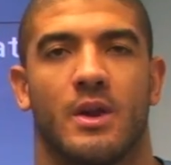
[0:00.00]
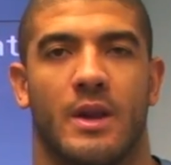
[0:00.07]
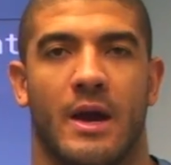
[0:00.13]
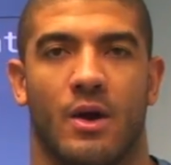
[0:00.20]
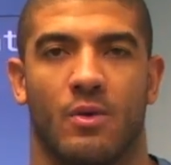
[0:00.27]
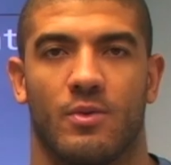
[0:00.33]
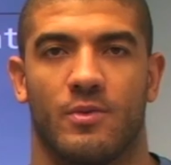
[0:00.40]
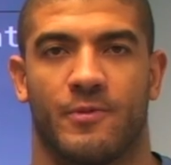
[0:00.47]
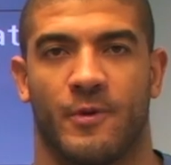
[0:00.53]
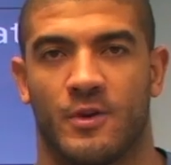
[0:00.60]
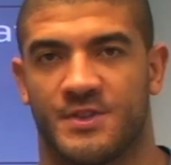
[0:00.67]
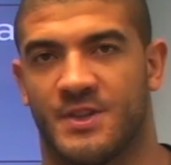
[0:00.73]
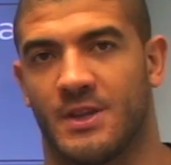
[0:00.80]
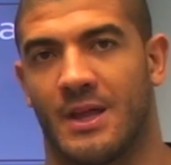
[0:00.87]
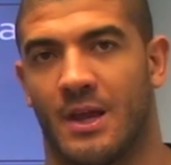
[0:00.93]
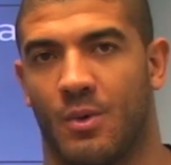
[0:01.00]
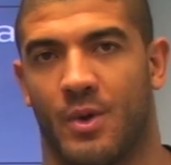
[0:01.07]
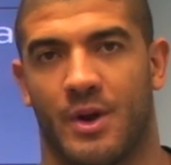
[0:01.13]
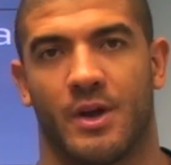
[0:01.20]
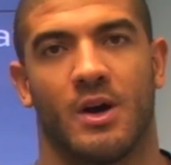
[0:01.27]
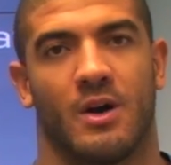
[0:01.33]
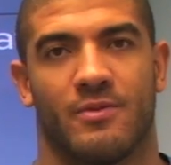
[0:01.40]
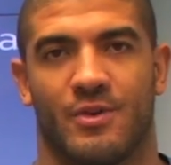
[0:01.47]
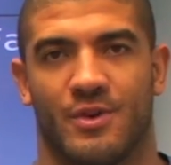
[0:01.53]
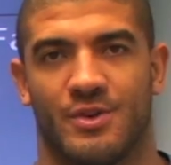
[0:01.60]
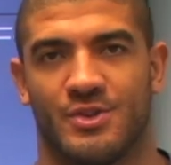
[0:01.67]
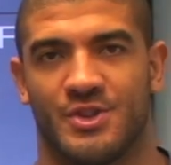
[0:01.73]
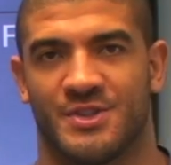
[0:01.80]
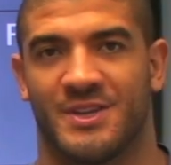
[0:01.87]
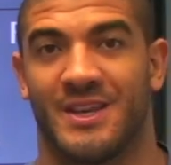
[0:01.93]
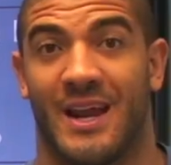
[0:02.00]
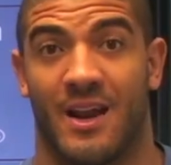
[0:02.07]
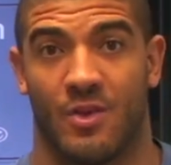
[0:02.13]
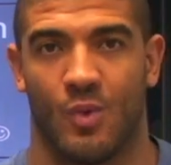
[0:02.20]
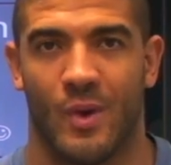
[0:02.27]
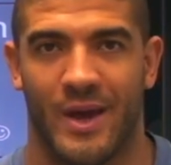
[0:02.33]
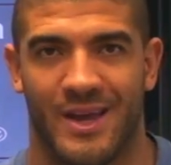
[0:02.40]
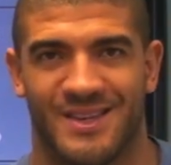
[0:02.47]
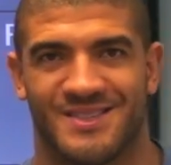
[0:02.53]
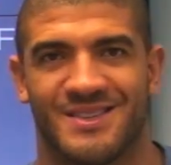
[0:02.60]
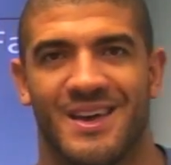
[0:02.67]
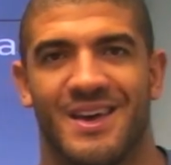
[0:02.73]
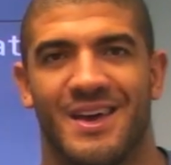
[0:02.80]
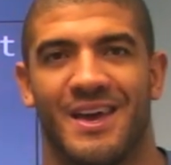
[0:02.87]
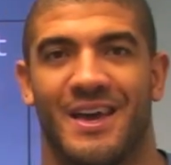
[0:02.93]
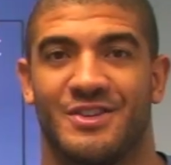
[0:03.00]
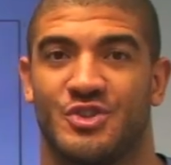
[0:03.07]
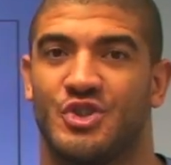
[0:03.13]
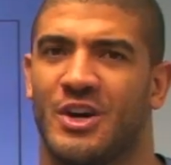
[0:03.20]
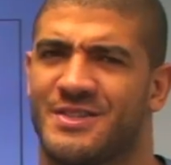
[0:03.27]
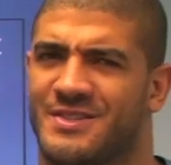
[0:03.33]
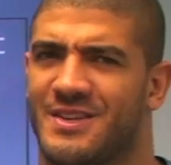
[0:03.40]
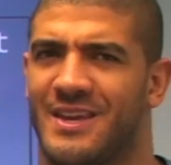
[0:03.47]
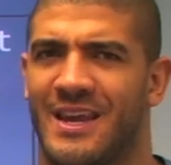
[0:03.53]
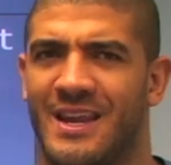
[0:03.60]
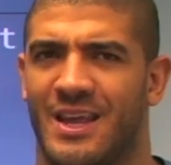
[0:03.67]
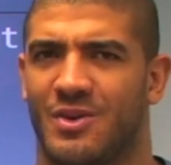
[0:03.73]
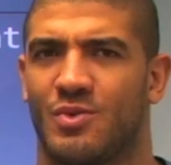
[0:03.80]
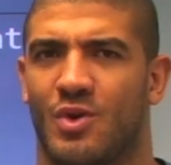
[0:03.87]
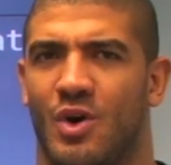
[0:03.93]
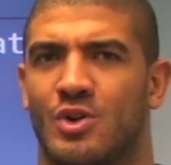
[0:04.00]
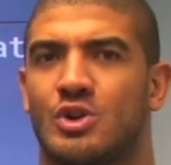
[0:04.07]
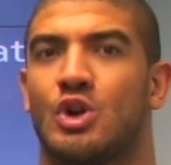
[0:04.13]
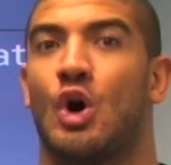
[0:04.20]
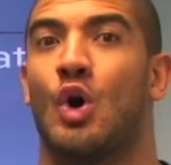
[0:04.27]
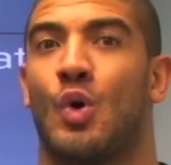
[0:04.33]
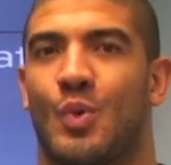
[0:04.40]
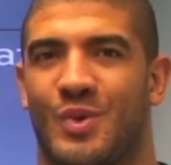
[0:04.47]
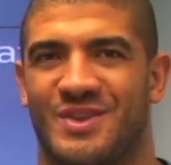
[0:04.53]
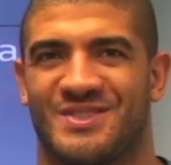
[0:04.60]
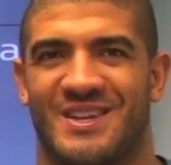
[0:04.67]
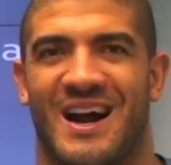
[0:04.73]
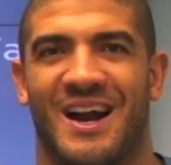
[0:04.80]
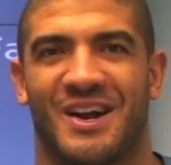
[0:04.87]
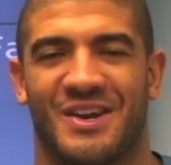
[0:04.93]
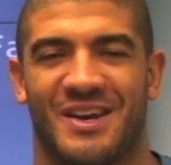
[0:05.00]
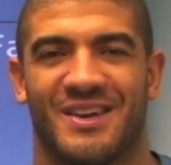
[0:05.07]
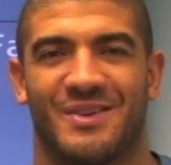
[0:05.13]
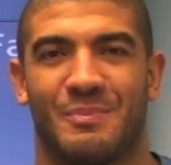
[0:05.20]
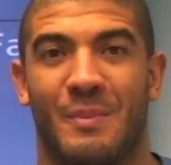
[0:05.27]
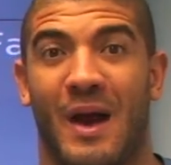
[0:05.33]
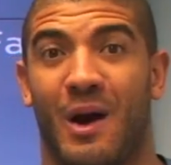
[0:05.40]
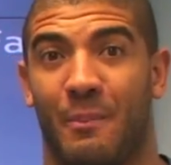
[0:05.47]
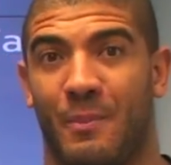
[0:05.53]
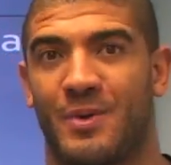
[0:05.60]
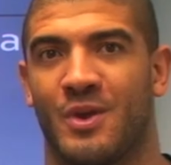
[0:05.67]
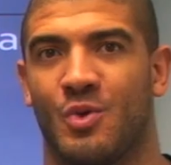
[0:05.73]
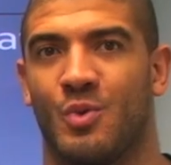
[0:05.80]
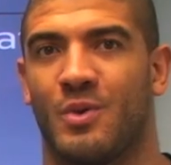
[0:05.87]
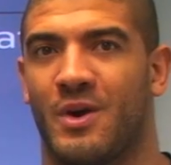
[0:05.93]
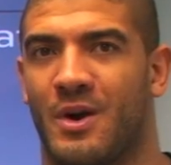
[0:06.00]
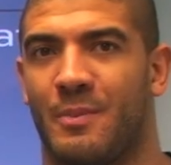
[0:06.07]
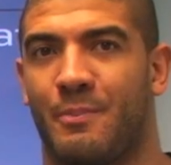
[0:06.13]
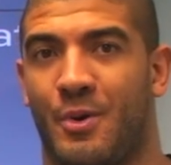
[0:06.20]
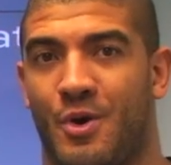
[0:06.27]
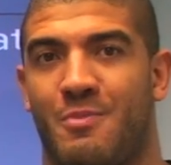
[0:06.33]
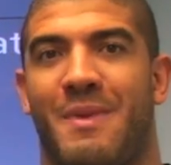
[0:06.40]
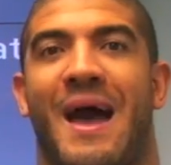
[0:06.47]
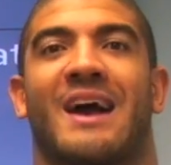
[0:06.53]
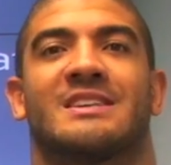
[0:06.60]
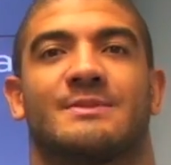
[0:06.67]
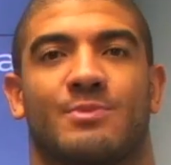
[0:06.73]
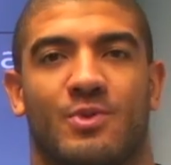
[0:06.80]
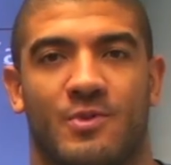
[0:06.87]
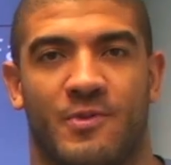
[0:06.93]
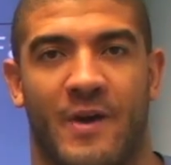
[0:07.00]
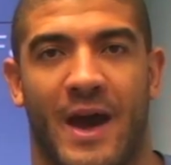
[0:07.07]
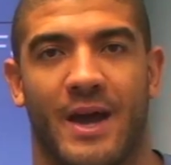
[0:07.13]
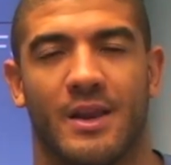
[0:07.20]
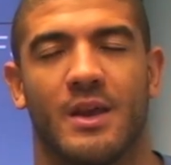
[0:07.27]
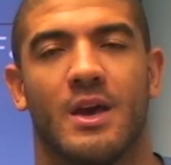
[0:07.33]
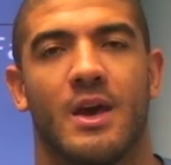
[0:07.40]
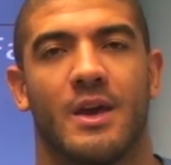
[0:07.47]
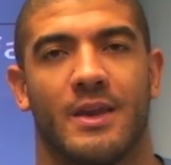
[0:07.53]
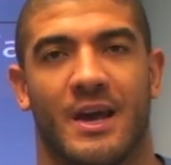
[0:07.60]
Now, first thing that I want to cover and just get out of the way is just eating alone is not going to help you burn maximal fat.